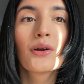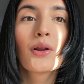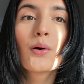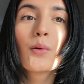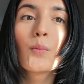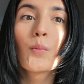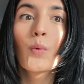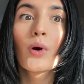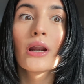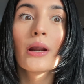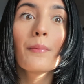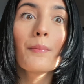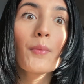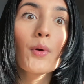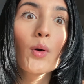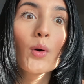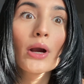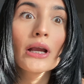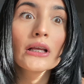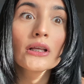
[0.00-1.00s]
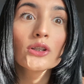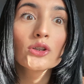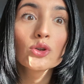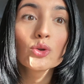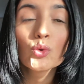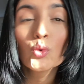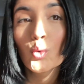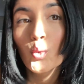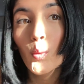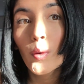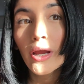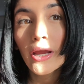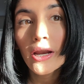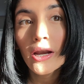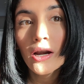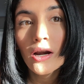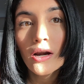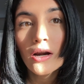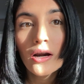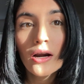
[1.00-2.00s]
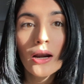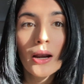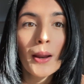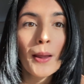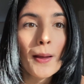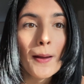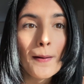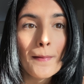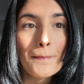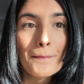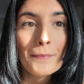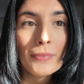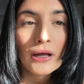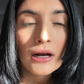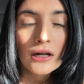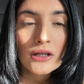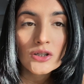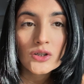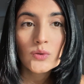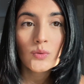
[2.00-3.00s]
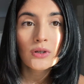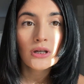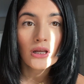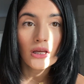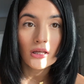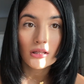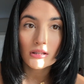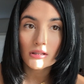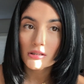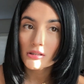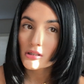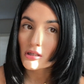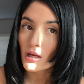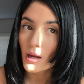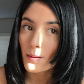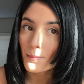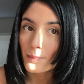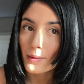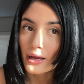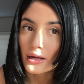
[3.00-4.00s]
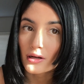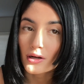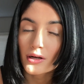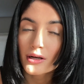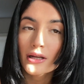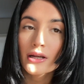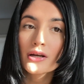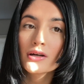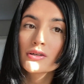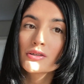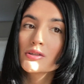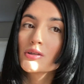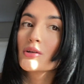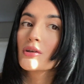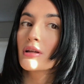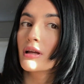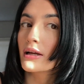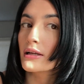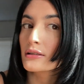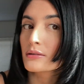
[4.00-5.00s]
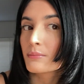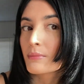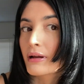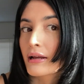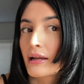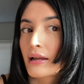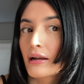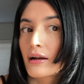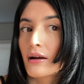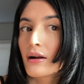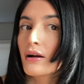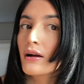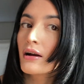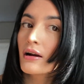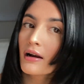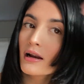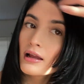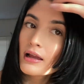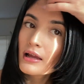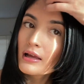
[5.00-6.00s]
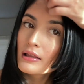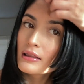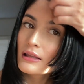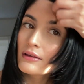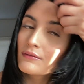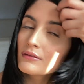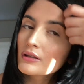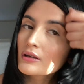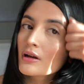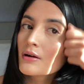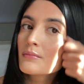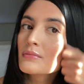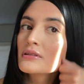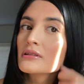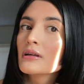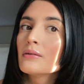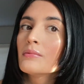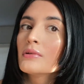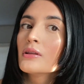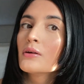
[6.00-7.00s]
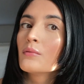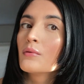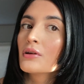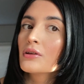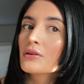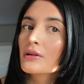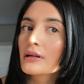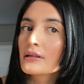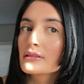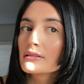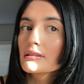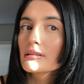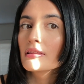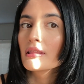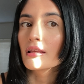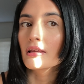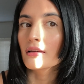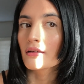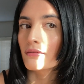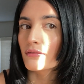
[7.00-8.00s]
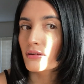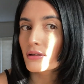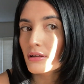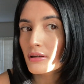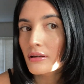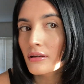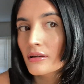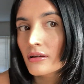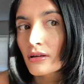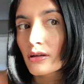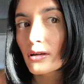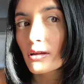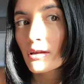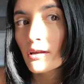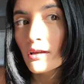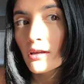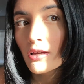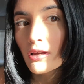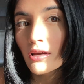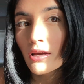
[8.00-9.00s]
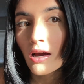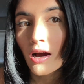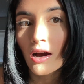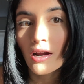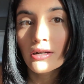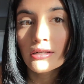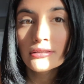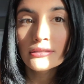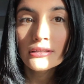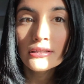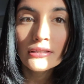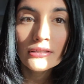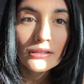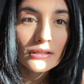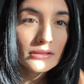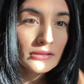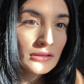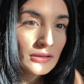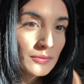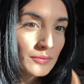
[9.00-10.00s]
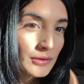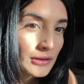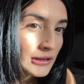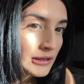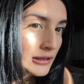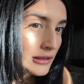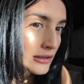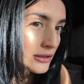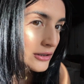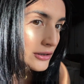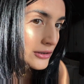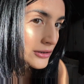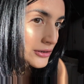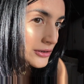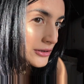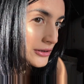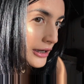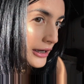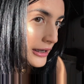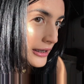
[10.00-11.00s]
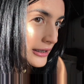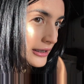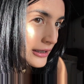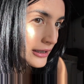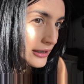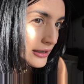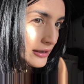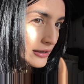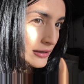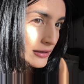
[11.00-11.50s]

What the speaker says: what I'm going to wear, but I just wanted to come back on here and show you guys my hair. Leave in the comments down below what you guys think of it. Honestly, it does look really shiny.